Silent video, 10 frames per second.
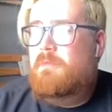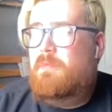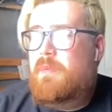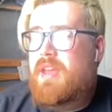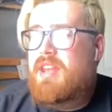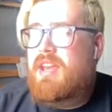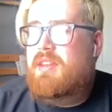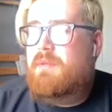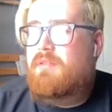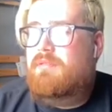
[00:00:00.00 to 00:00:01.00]
Paying
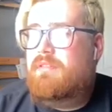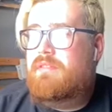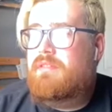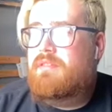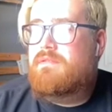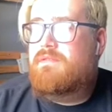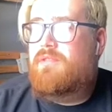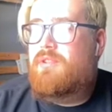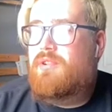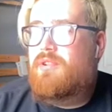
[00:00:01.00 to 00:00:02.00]
£80
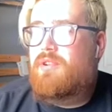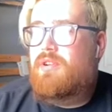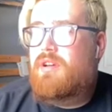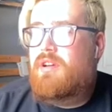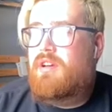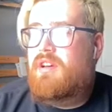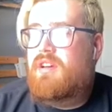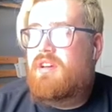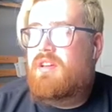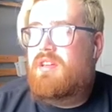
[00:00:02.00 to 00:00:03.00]
for
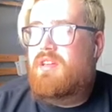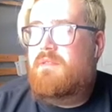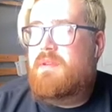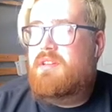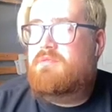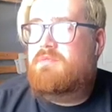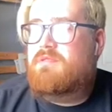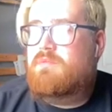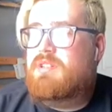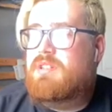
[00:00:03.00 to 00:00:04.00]
a picture with
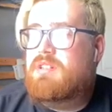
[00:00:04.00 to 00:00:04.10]
someone.